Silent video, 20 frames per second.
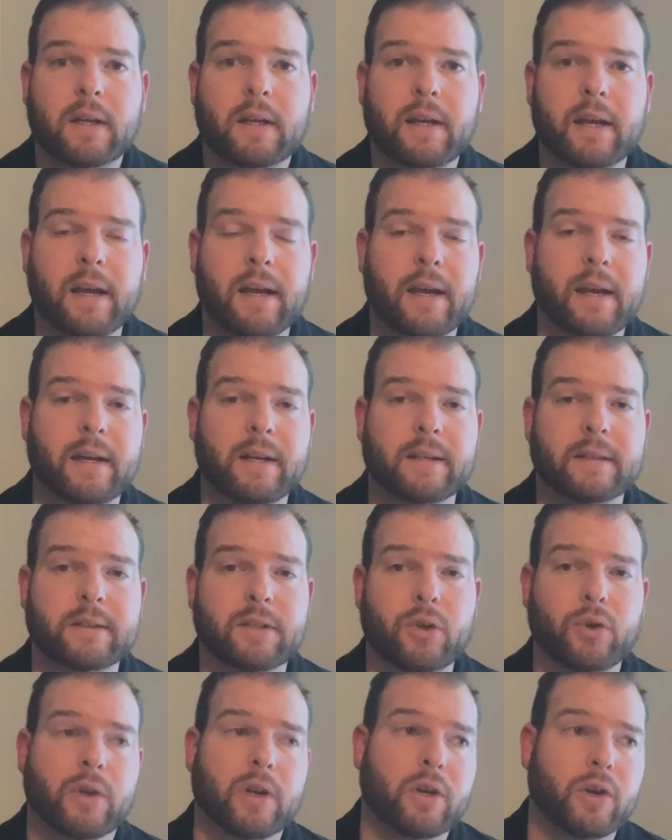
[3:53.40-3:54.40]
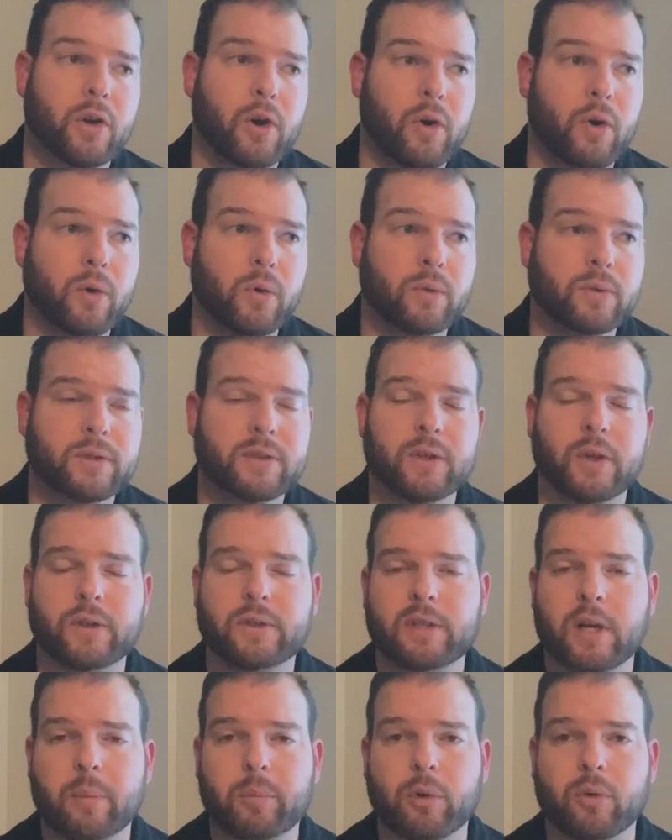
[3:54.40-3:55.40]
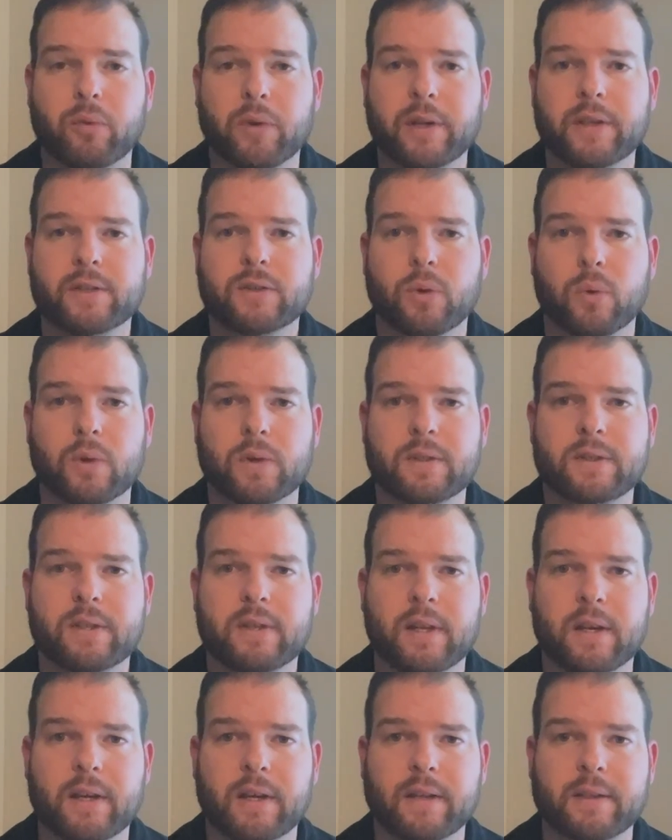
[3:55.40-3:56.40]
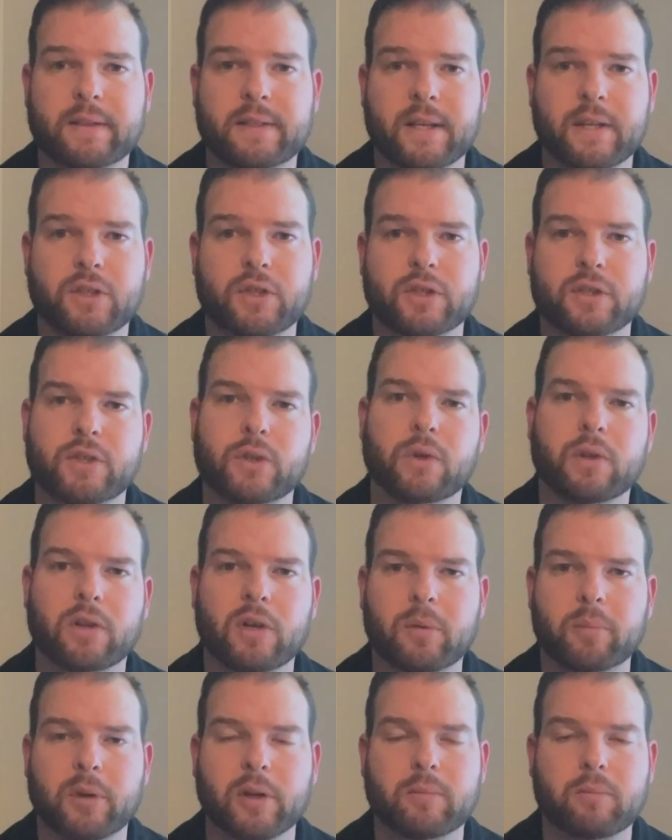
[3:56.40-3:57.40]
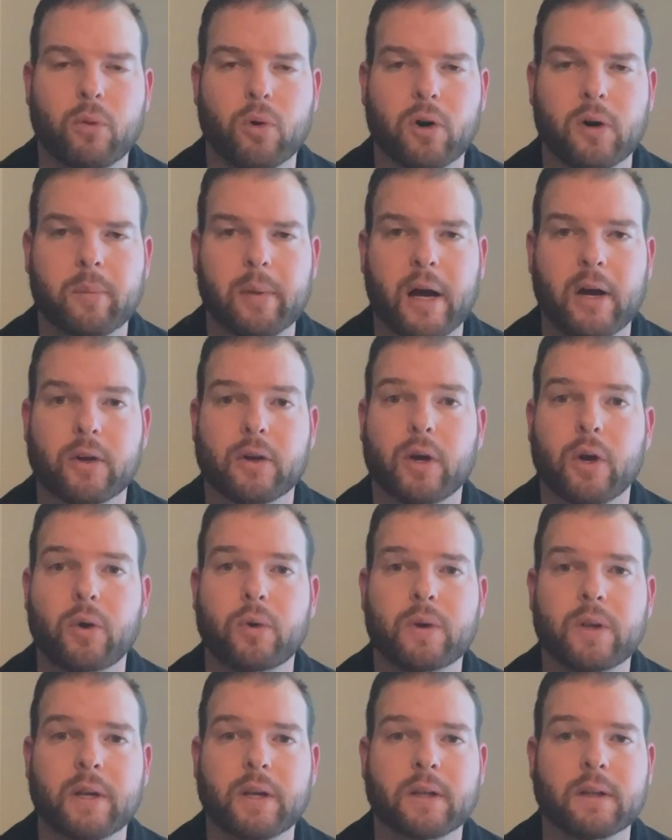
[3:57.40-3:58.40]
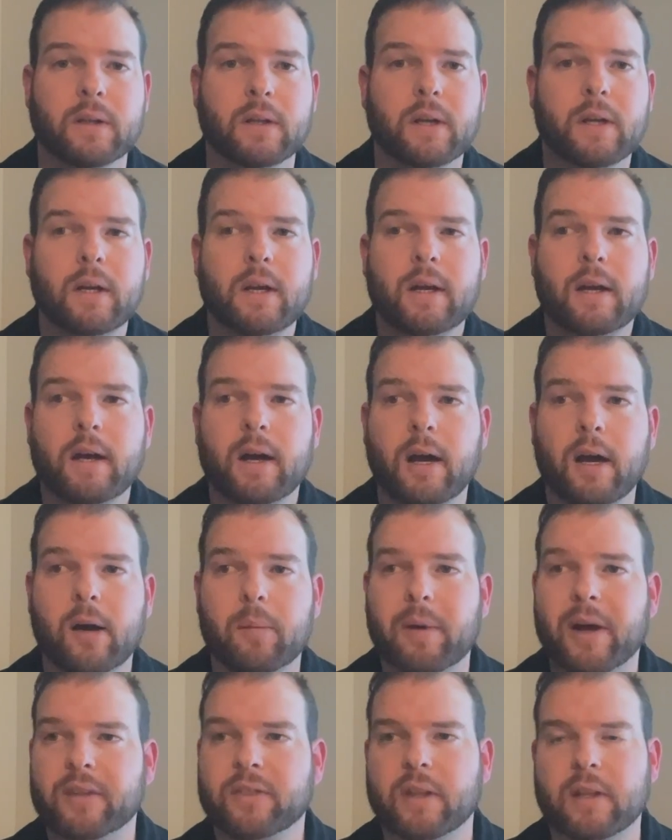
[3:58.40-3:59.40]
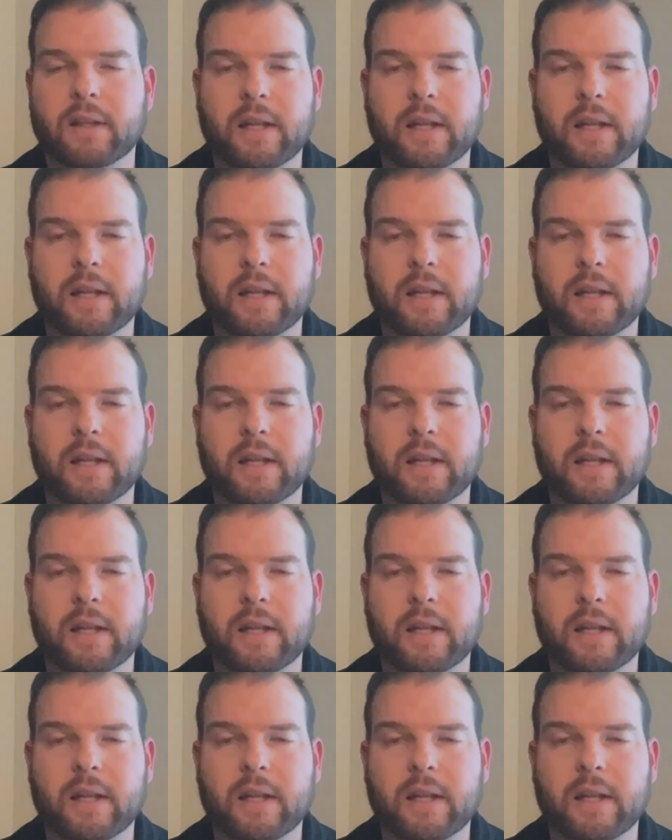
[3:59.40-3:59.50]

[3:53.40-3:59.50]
and you can go search up a resource that teaches you a little bit more about coding, about the